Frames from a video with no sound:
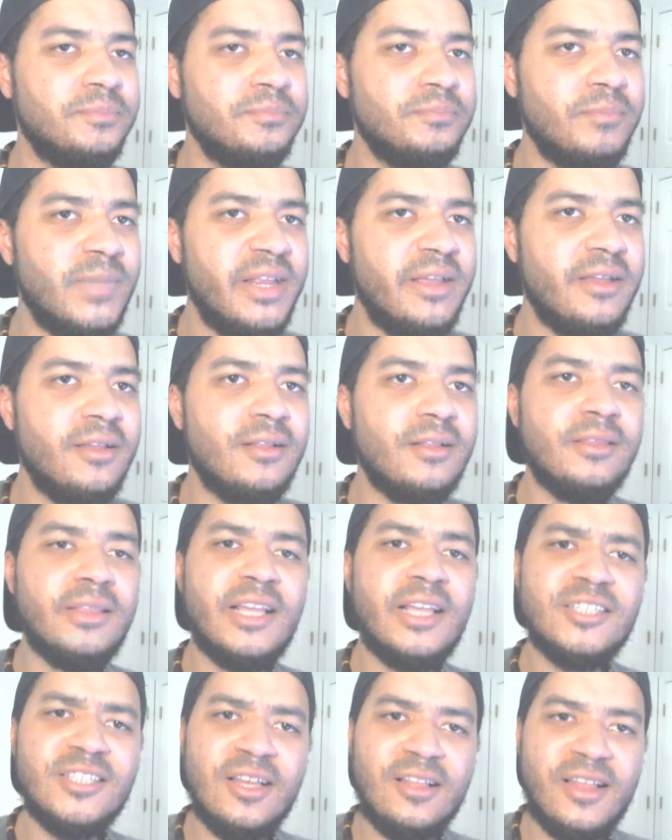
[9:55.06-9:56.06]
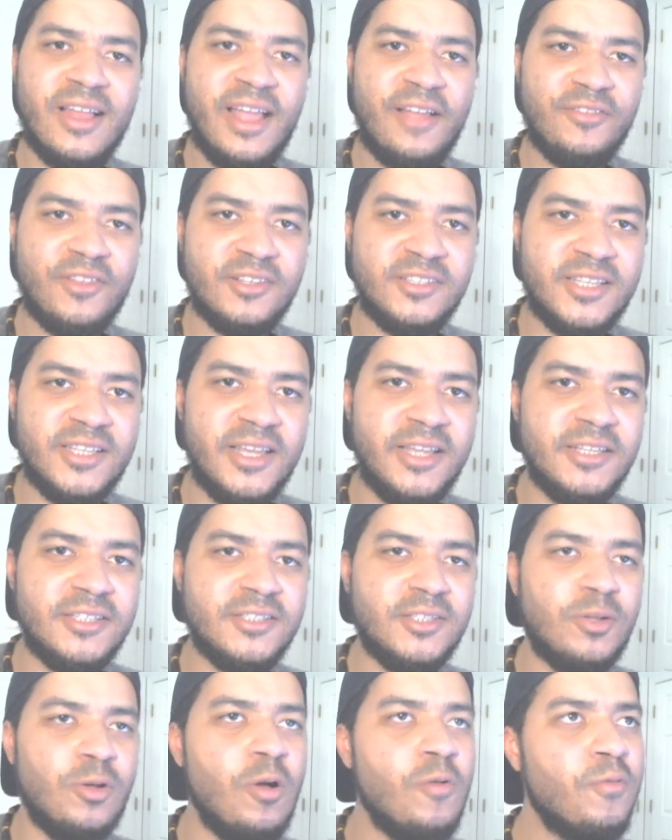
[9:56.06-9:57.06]
But yeah, that's all I have to say.
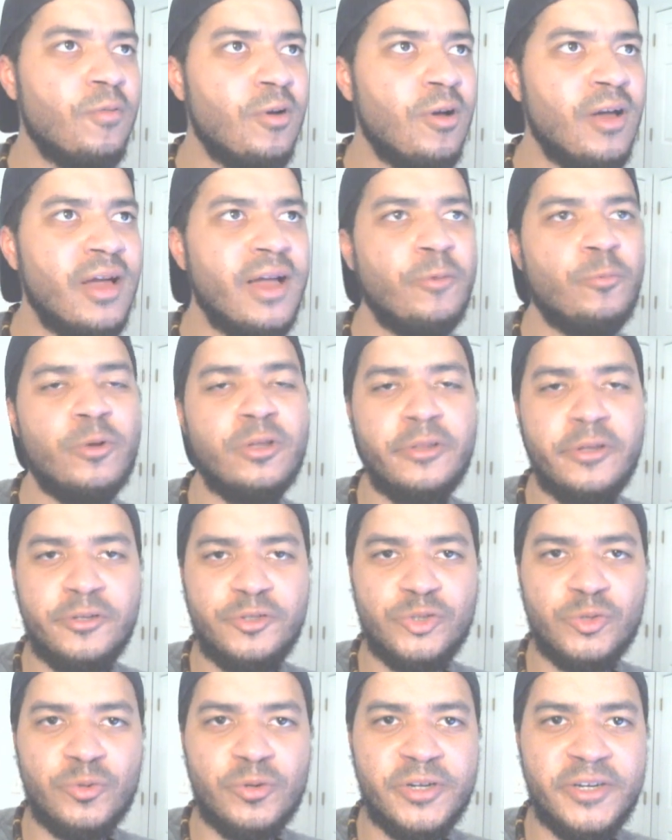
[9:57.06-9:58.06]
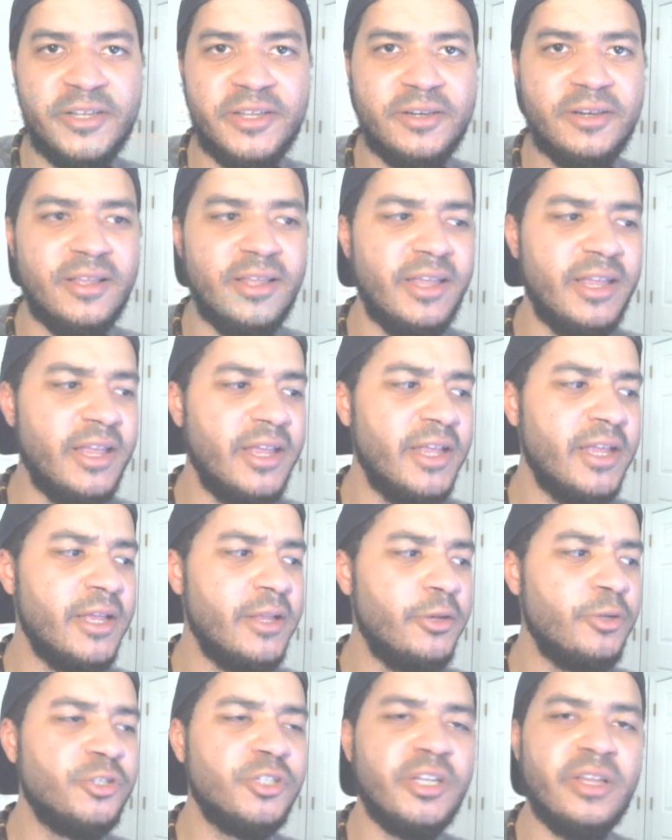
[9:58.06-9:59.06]
So overall, I really enjoyed it, and
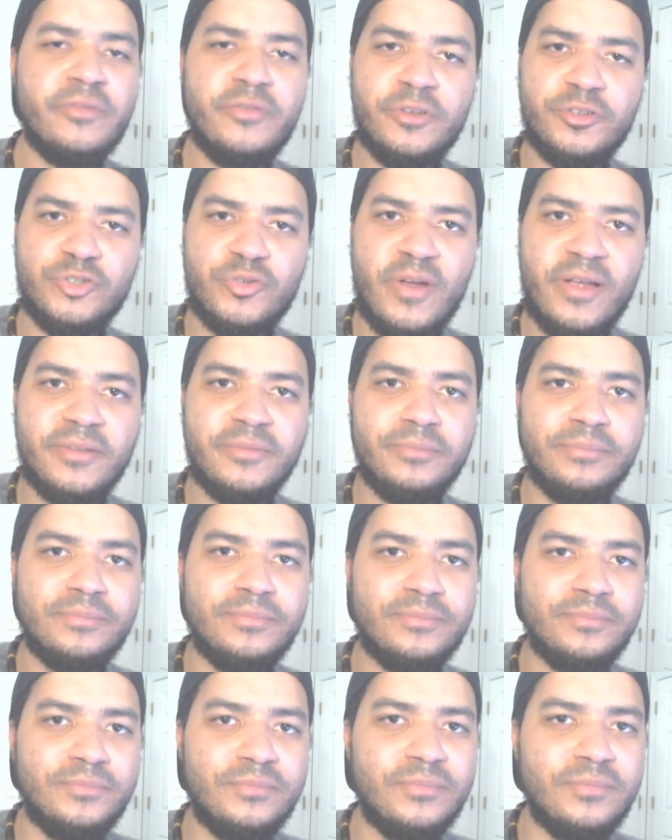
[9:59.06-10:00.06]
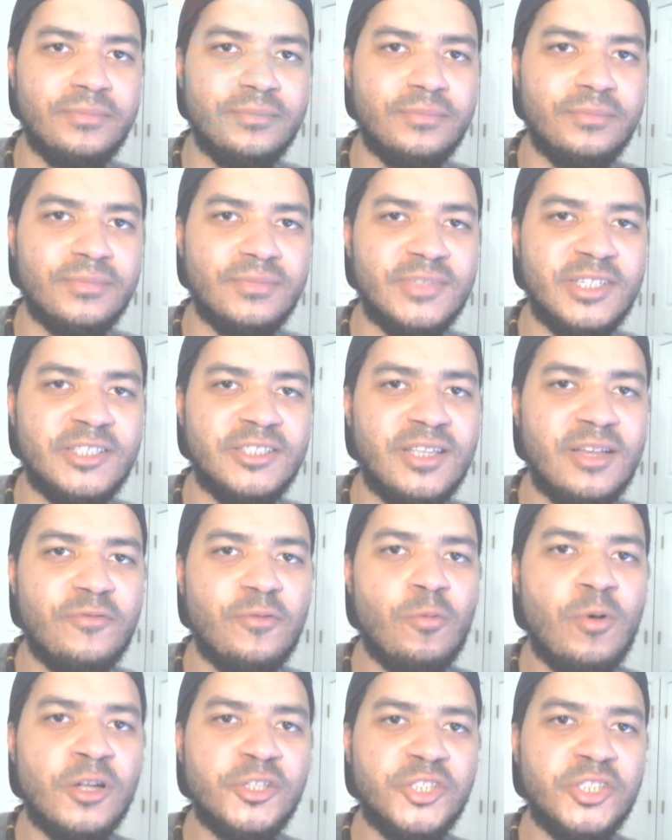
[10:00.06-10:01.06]
you should give it a try. Thanks a lot for
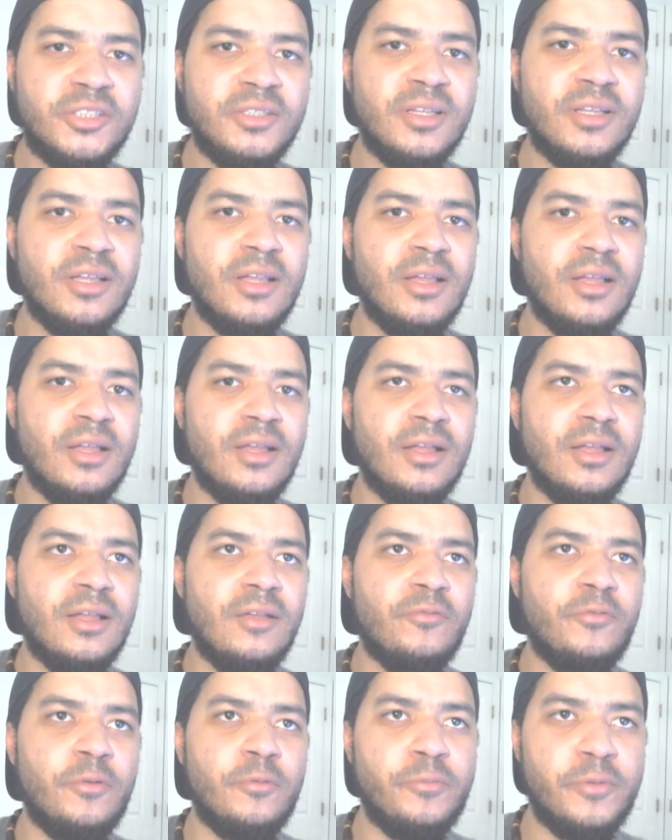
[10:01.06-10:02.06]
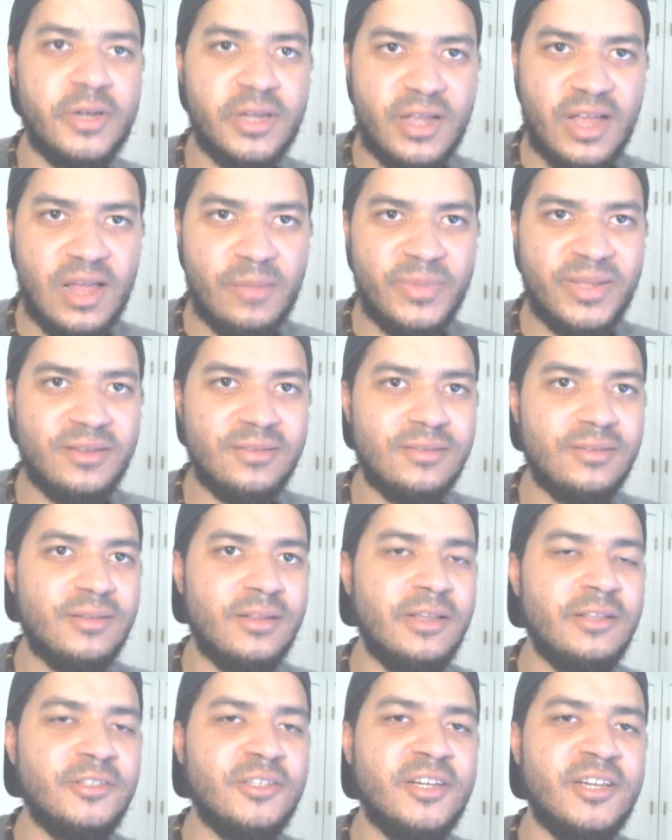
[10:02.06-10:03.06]
watching. Feel free to comment.
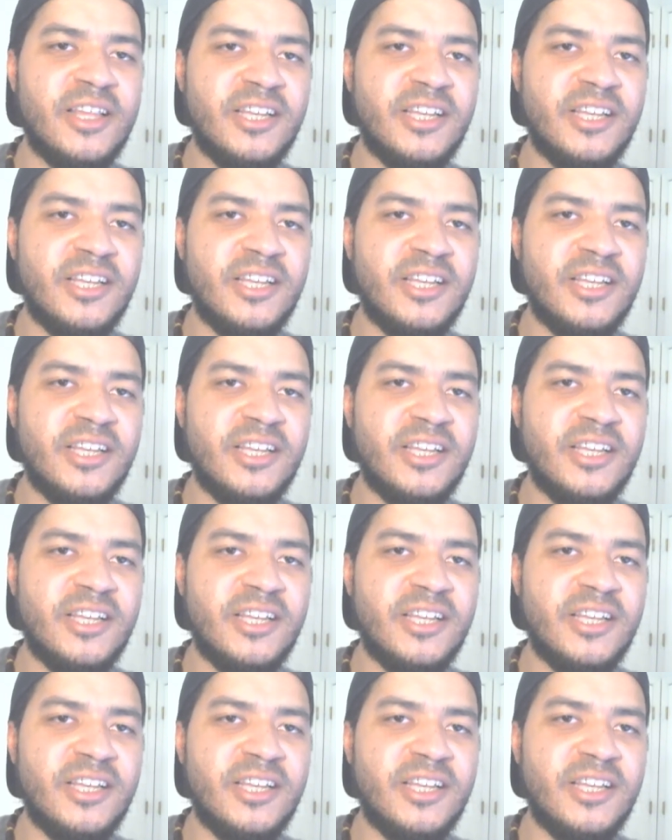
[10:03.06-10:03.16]
Until the